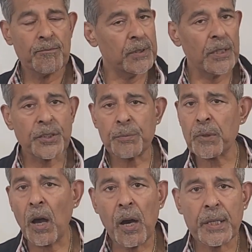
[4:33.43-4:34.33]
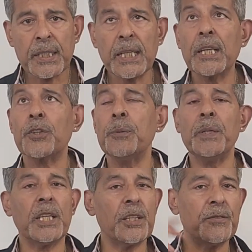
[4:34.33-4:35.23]
done some gardening. It could be
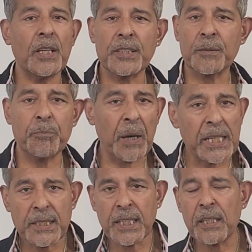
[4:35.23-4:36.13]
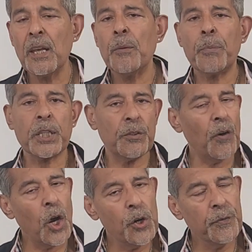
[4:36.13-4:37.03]
that you've done some painting, but you've
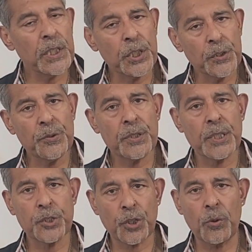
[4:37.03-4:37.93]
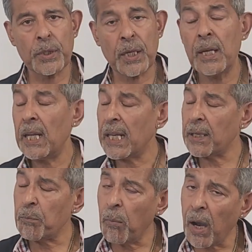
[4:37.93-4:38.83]
overused the shoulder.
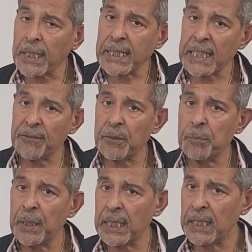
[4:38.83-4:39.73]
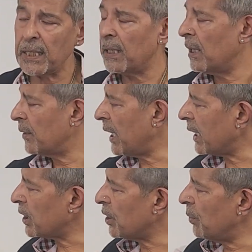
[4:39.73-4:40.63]
It might even be
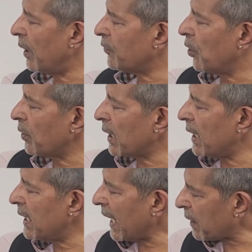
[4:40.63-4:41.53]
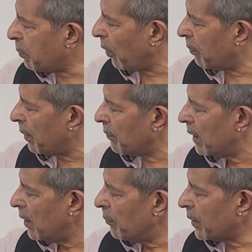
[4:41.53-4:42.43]
that you have got a neck problem,
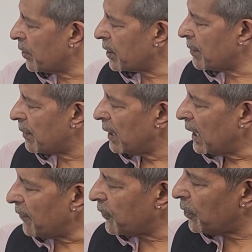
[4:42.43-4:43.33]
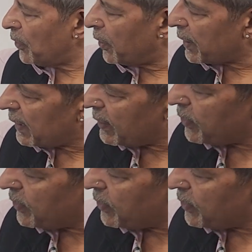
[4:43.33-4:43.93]
because if you look at this